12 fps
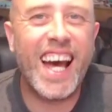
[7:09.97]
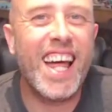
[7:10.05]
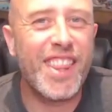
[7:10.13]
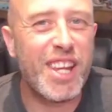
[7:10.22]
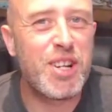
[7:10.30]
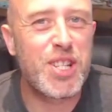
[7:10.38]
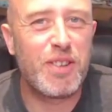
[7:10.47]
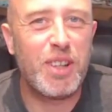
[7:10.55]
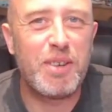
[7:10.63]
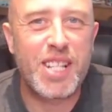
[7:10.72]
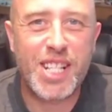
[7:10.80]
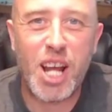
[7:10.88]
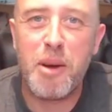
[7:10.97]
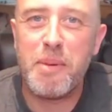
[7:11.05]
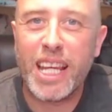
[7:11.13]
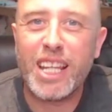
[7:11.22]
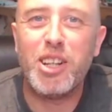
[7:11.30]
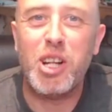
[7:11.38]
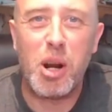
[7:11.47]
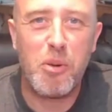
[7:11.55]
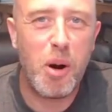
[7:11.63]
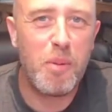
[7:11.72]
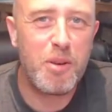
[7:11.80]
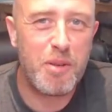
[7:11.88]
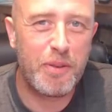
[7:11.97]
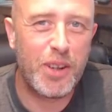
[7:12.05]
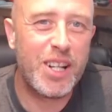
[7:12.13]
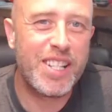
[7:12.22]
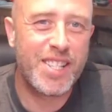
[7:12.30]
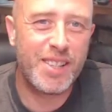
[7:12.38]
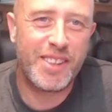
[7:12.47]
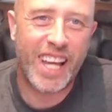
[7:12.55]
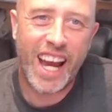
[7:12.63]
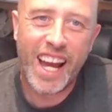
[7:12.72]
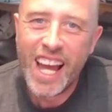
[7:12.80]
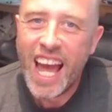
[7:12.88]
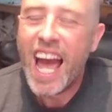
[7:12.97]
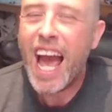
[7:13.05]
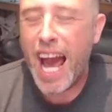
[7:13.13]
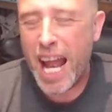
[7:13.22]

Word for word: Those of you which know me, you know what we're referring to there.